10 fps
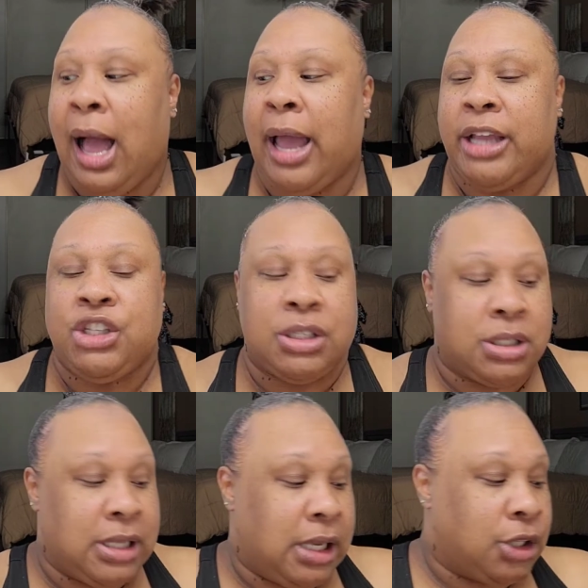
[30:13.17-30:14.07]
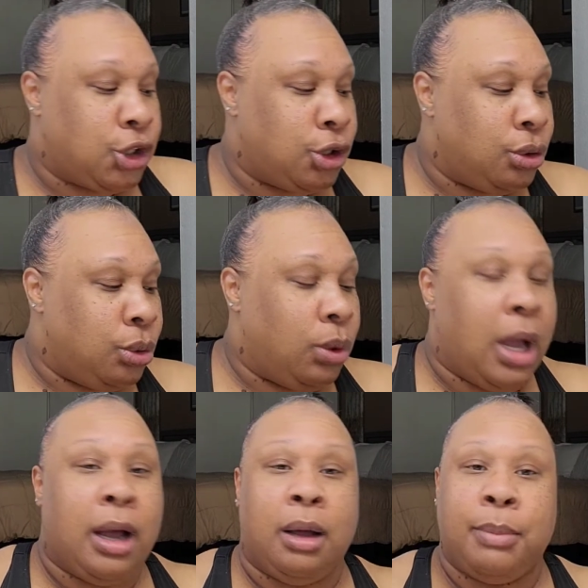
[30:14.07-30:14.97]
I just needed to
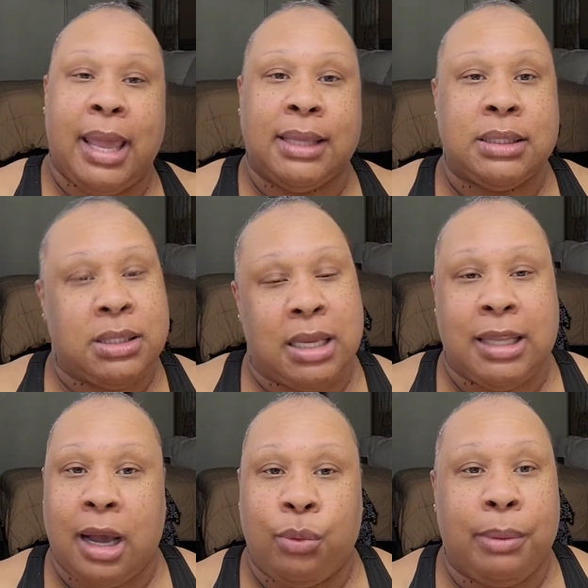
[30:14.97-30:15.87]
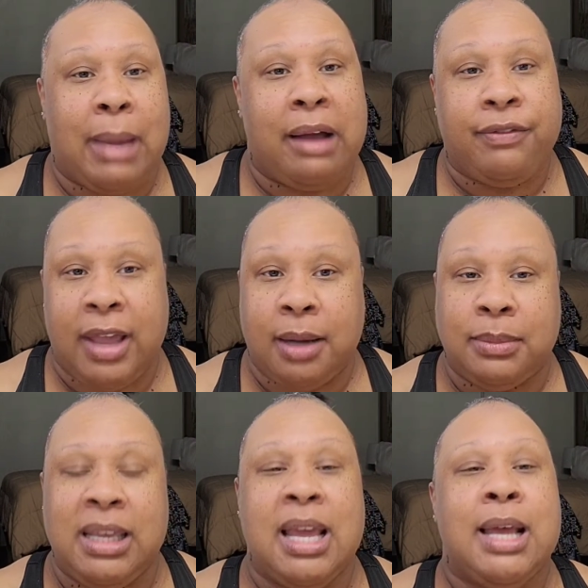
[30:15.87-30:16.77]
come and sit down with my
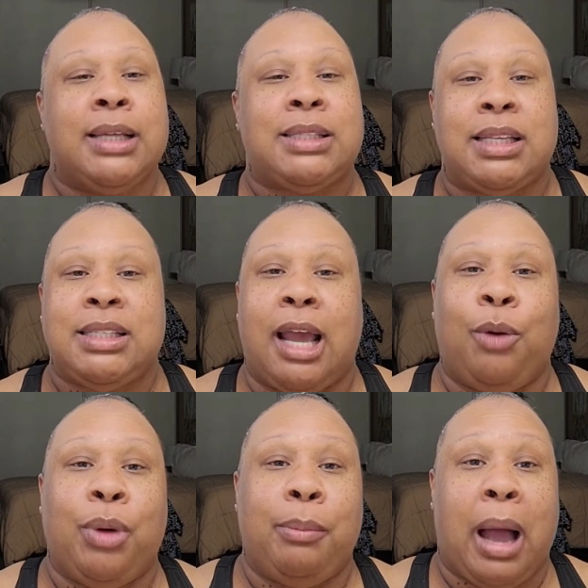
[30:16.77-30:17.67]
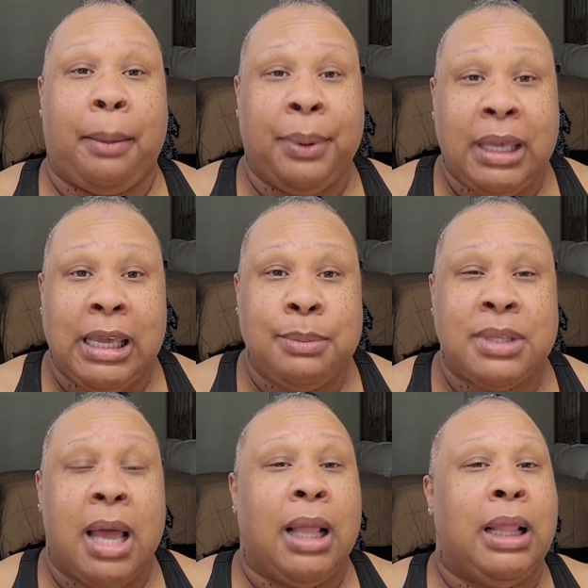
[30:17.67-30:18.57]
family, sit down with my
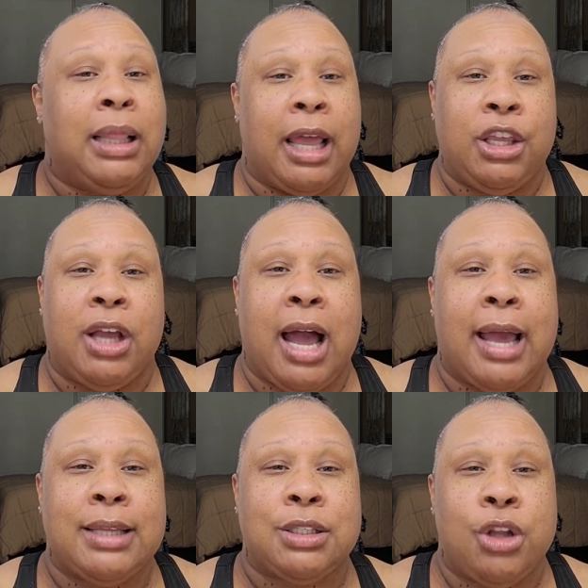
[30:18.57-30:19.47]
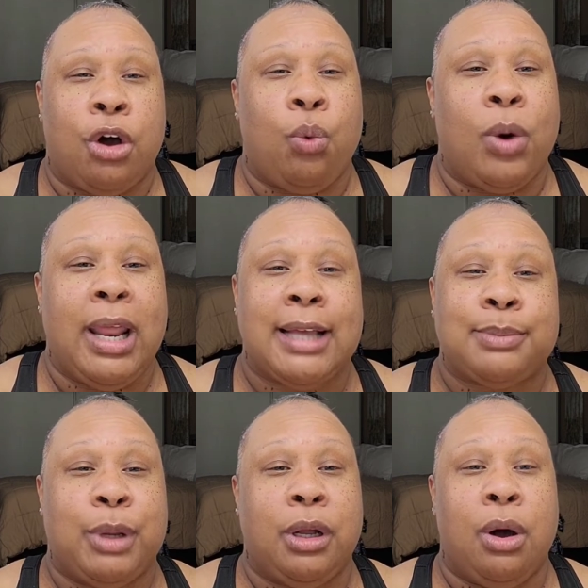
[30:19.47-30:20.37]
peeps, let you guys know what
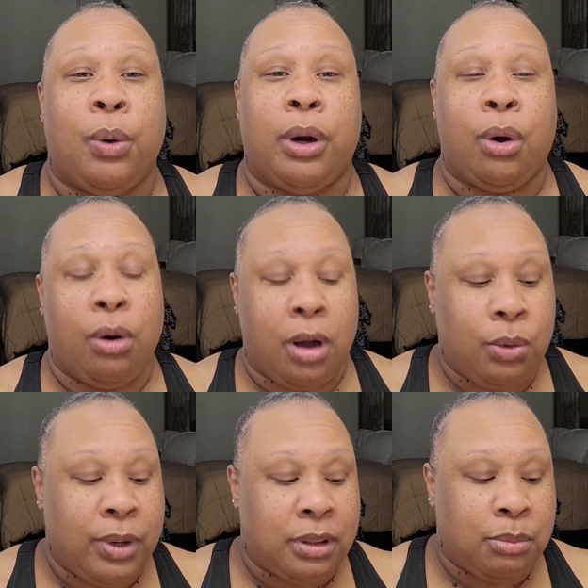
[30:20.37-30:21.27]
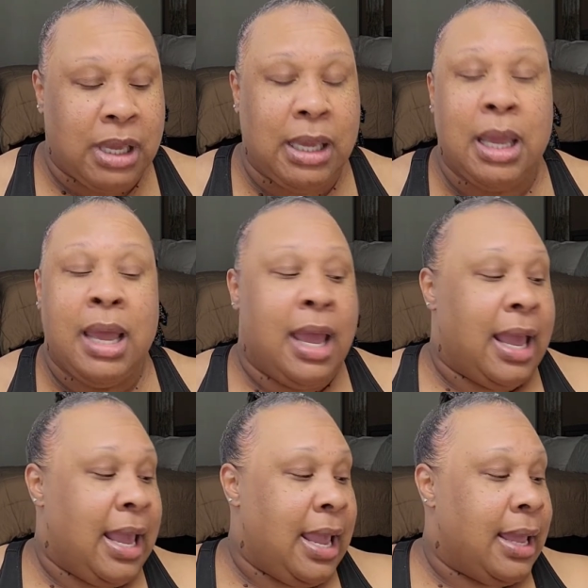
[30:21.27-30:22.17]
has been going on with me,
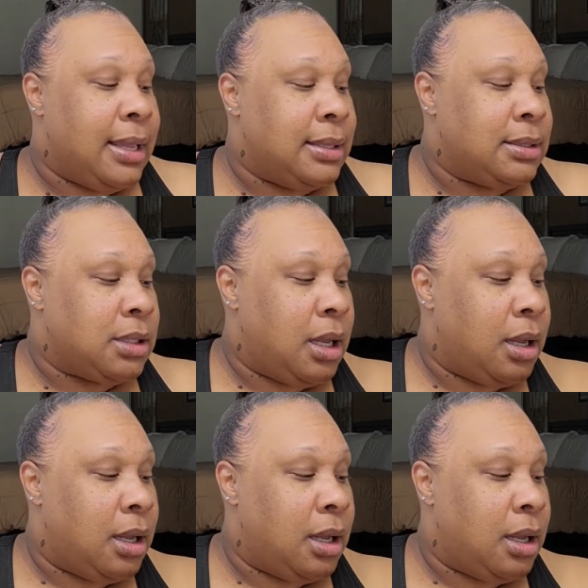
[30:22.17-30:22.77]
and